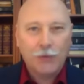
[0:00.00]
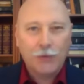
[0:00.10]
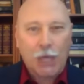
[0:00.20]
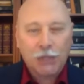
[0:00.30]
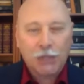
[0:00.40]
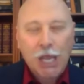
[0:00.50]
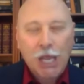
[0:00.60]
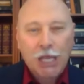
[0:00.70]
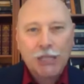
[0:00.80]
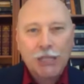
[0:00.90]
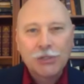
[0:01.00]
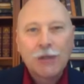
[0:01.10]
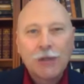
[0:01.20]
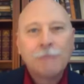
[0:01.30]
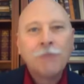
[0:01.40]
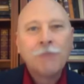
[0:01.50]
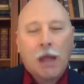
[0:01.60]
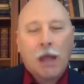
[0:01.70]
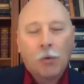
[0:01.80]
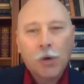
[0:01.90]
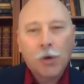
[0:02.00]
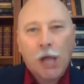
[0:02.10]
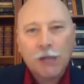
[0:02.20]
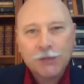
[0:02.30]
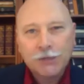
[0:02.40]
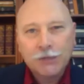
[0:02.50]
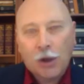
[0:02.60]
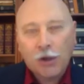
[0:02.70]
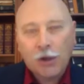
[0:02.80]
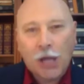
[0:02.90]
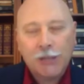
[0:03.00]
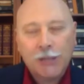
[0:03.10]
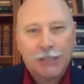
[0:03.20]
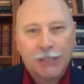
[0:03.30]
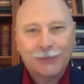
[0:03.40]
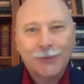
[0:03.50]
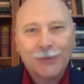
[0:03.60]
We've got to change our content.